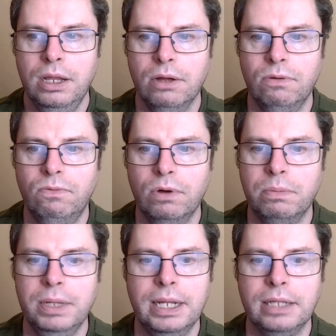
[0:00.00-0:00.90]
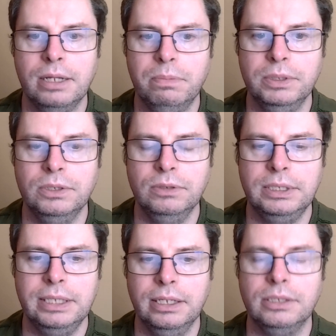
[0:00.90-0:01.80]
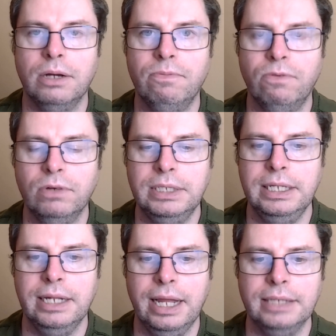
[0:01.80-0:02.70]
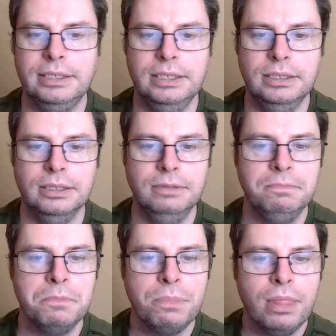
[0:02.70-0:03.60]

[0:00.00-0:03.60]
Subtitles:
rugby that they produced in the top 14 last season.